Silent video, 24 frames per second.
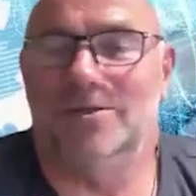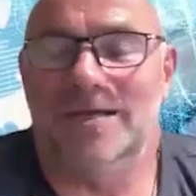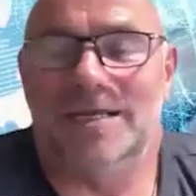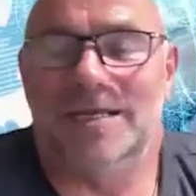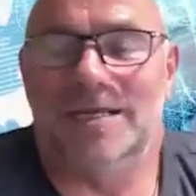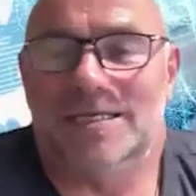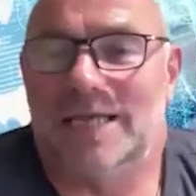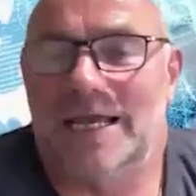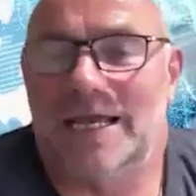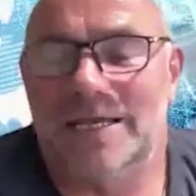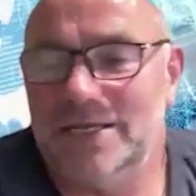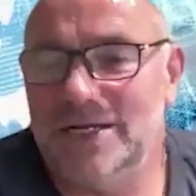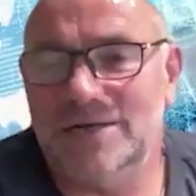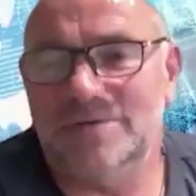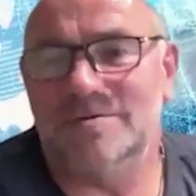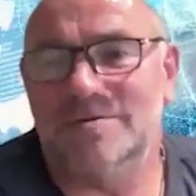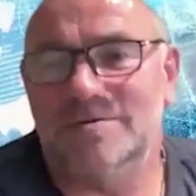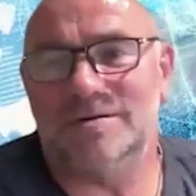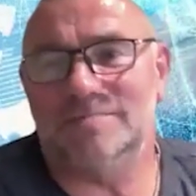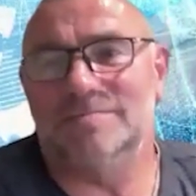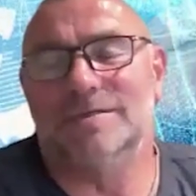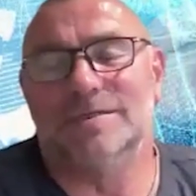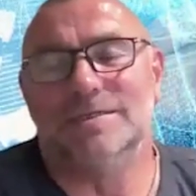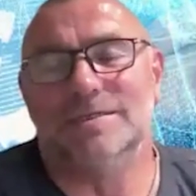Absolutely. It's like, you
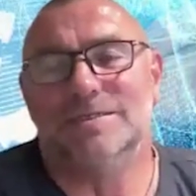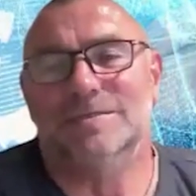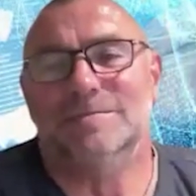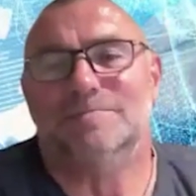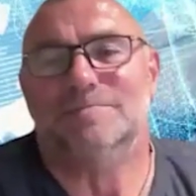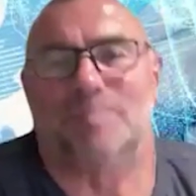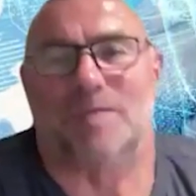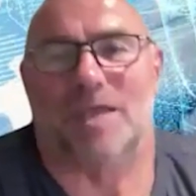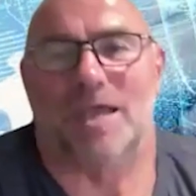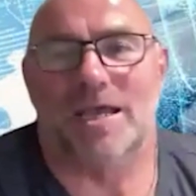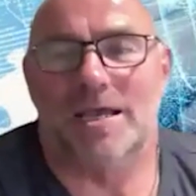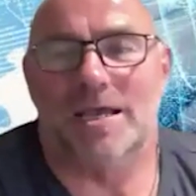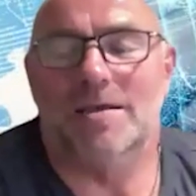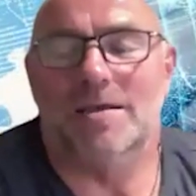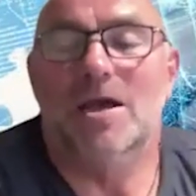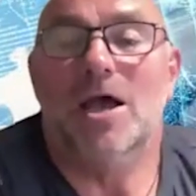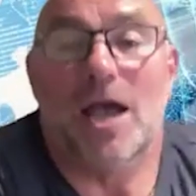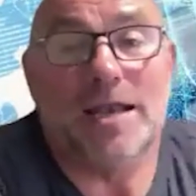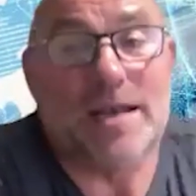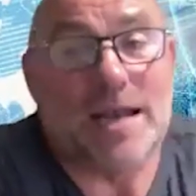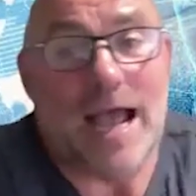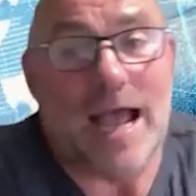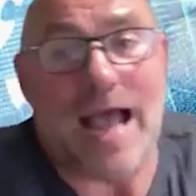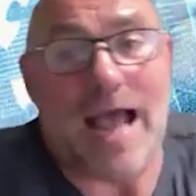know what?
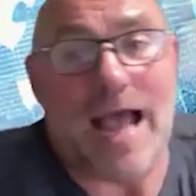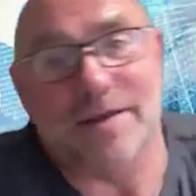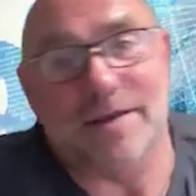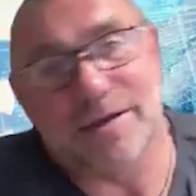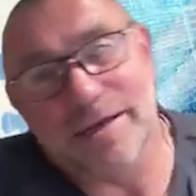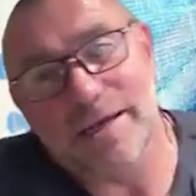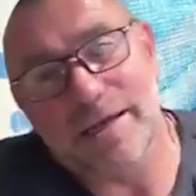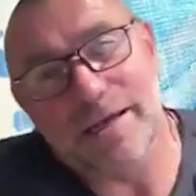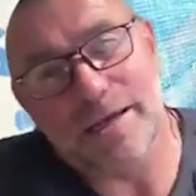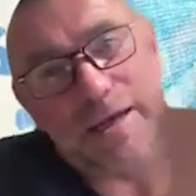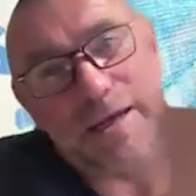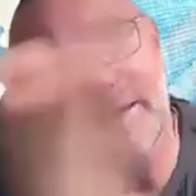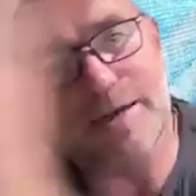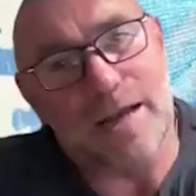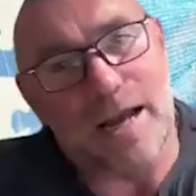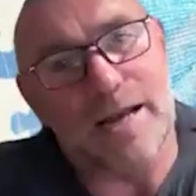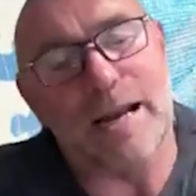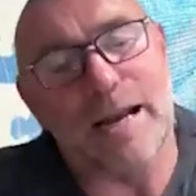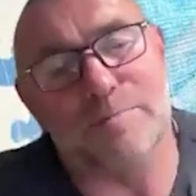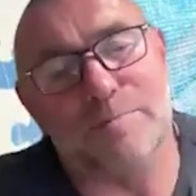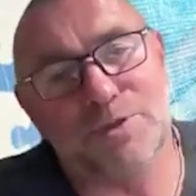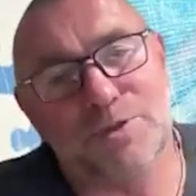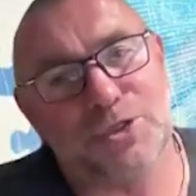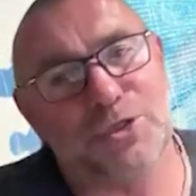And
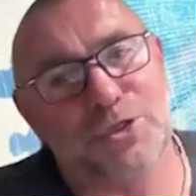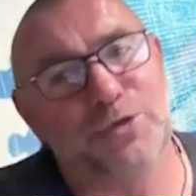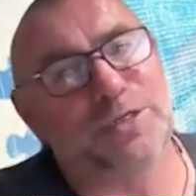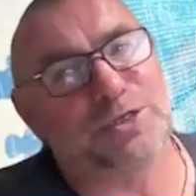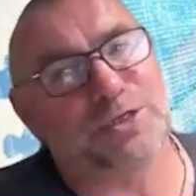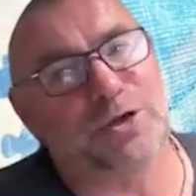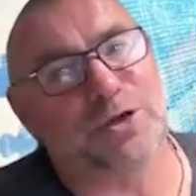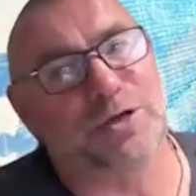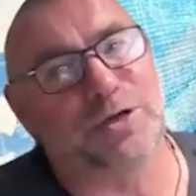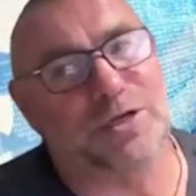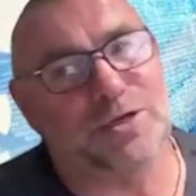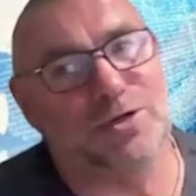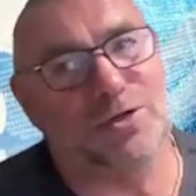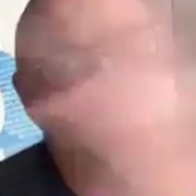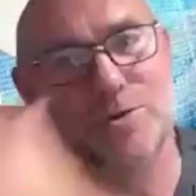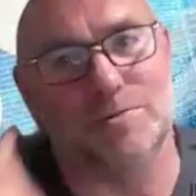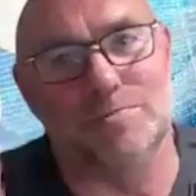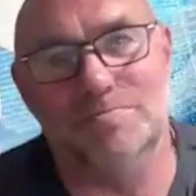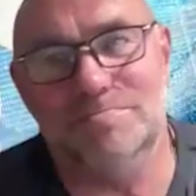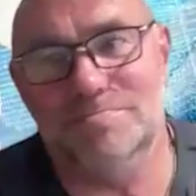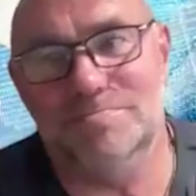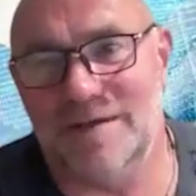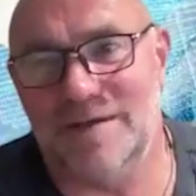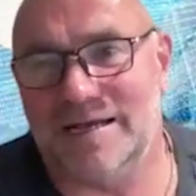I'm sure it's going to
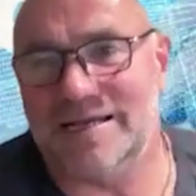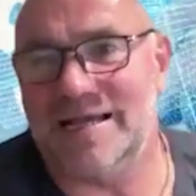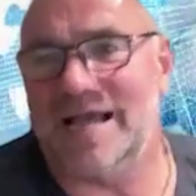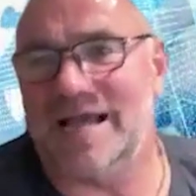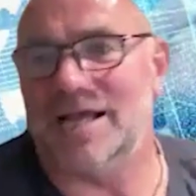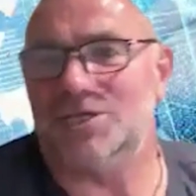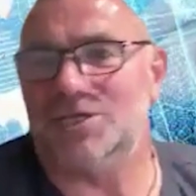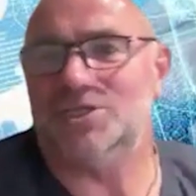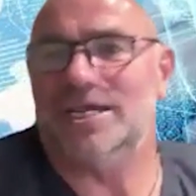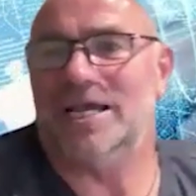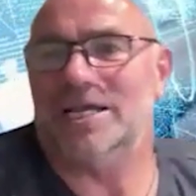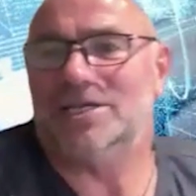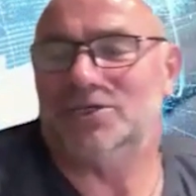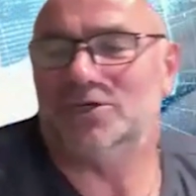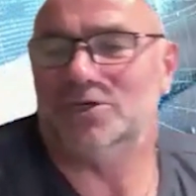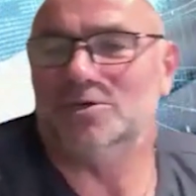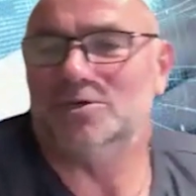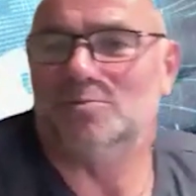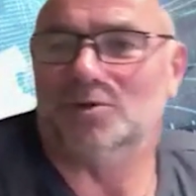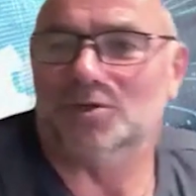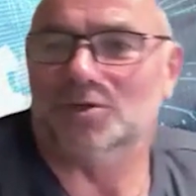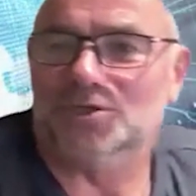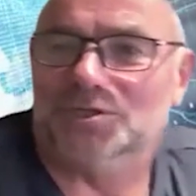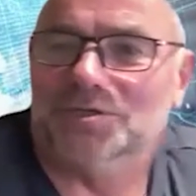come. I can't share
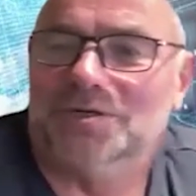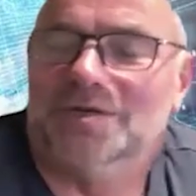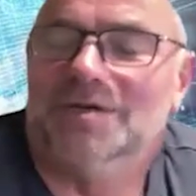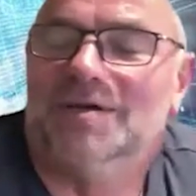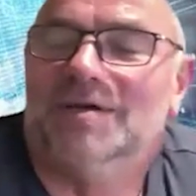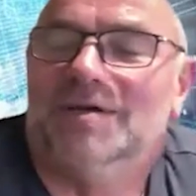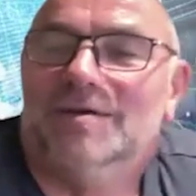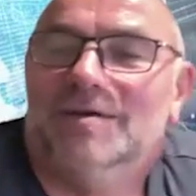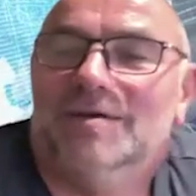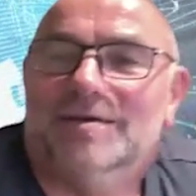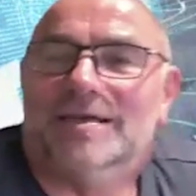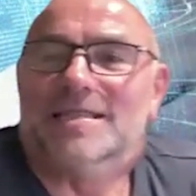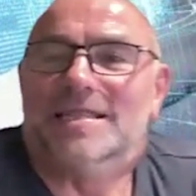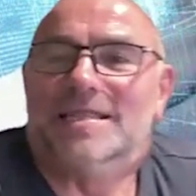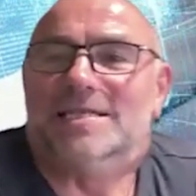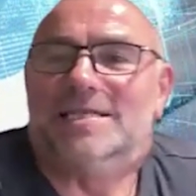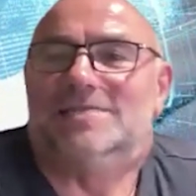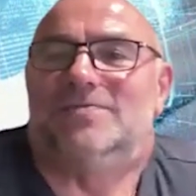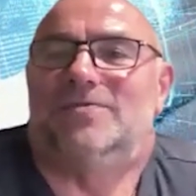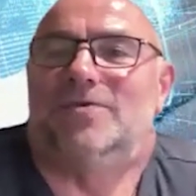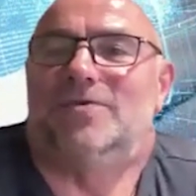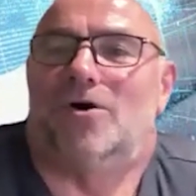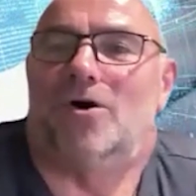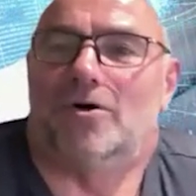too much
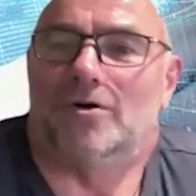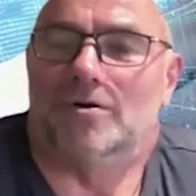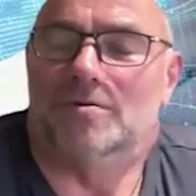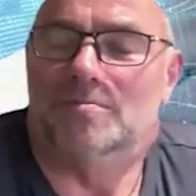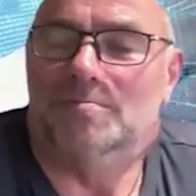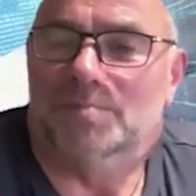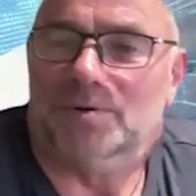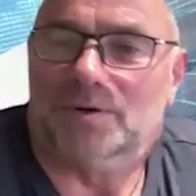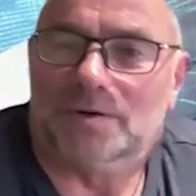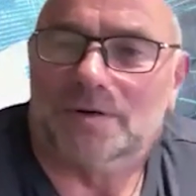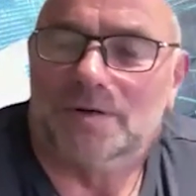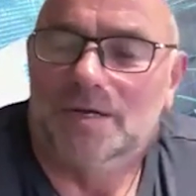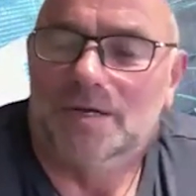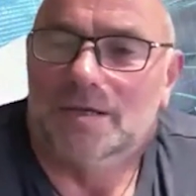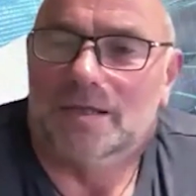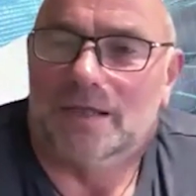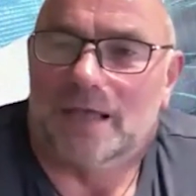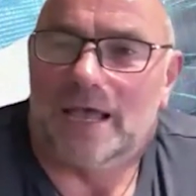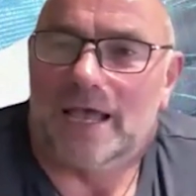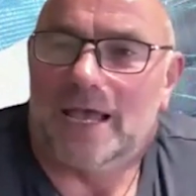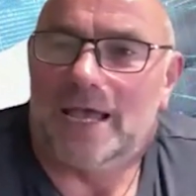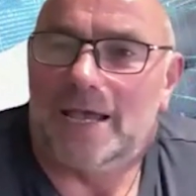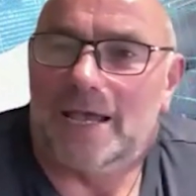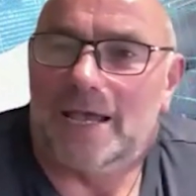in this forum, but